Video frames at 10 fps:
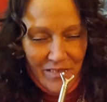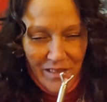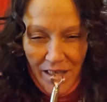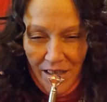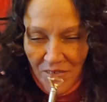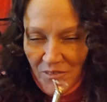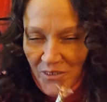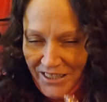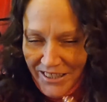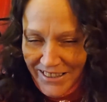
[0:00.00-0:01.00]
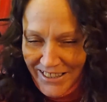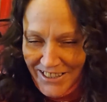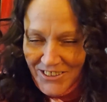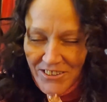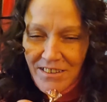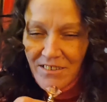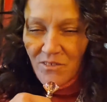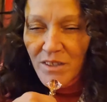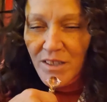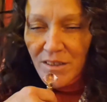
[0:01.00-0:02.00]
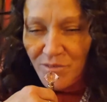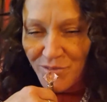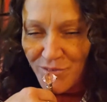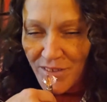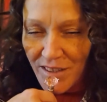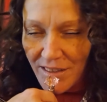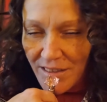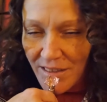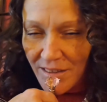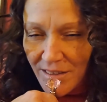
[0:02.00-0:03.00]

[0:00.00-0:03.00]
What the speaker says: I really could give a flying.